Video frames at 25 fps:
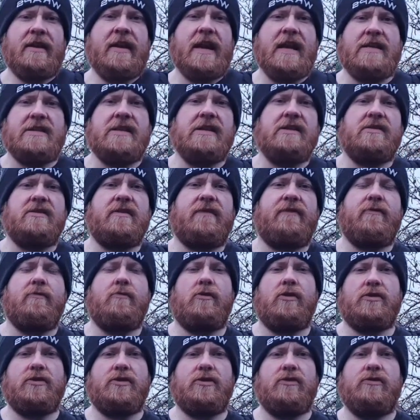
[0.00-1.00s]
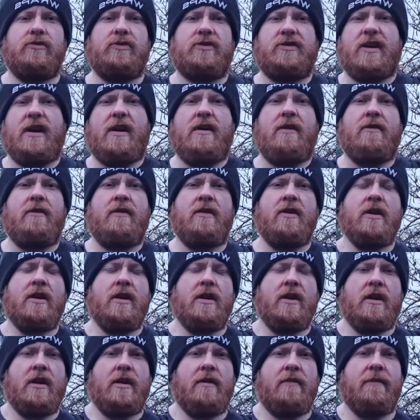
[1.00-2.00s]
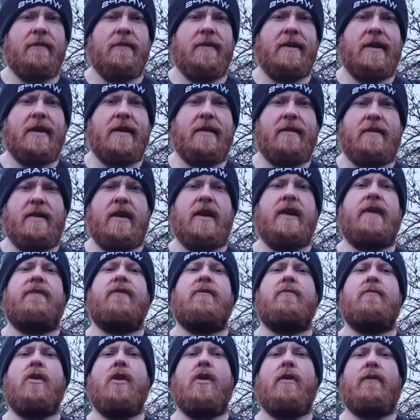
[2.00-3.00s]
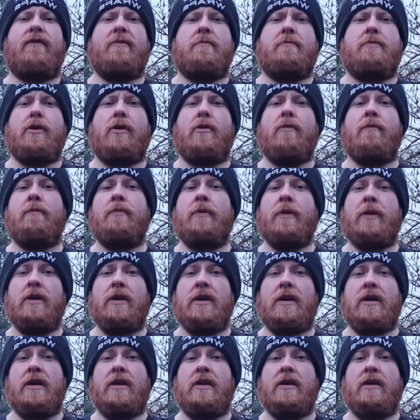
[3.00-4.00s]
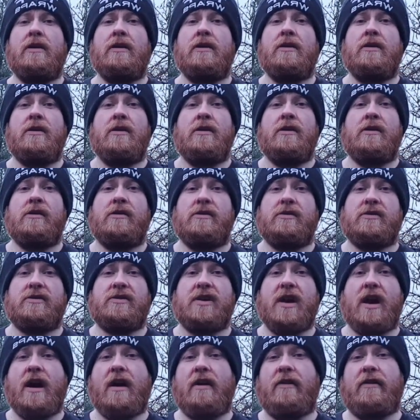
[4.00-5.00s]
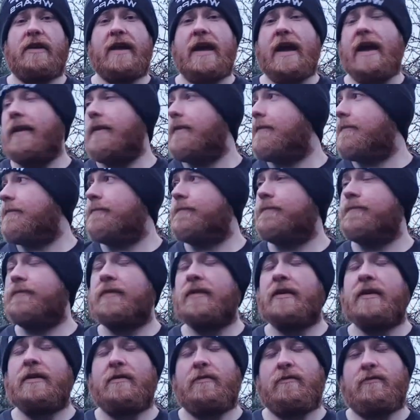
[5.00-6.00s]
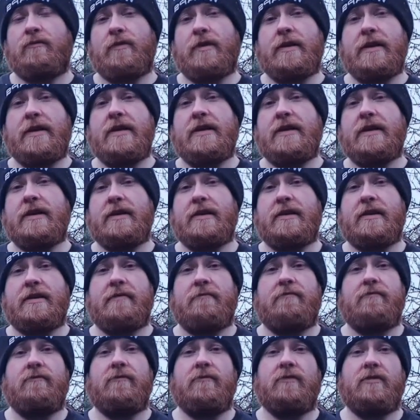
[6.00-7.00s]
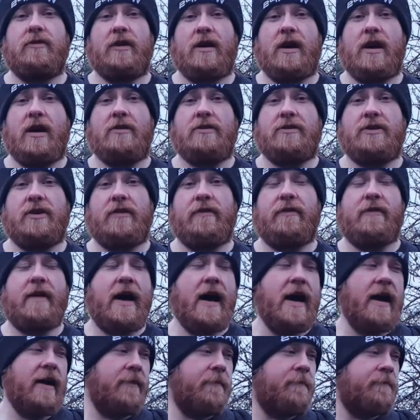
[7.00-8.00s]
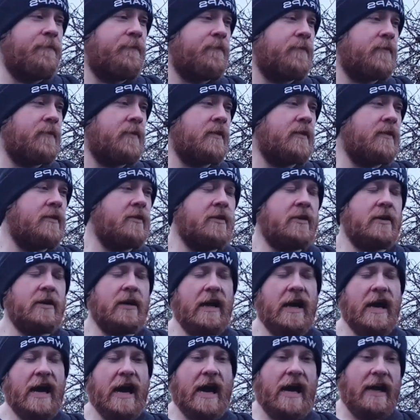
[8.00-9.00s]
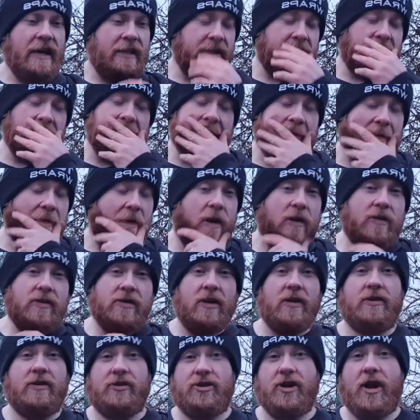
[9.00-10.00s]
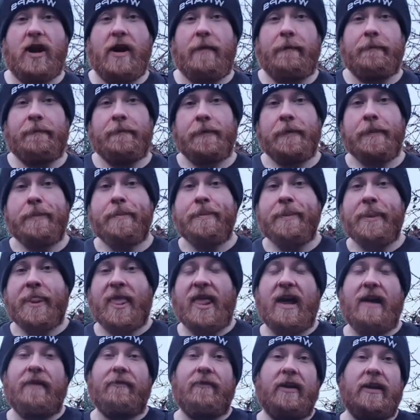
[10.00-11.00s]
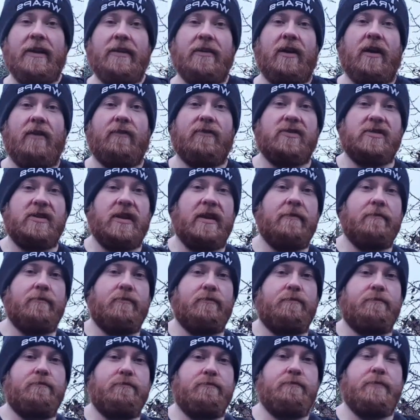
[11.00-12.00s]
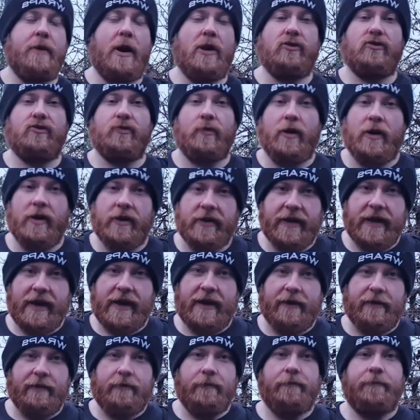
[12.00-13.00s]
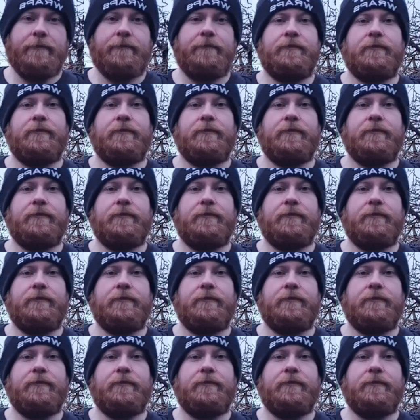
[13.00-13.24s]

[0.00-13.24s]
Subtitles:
gets into the muscles, so even more of a pump. So yeah, I do that, and it works like a charm. And then obviously post workout,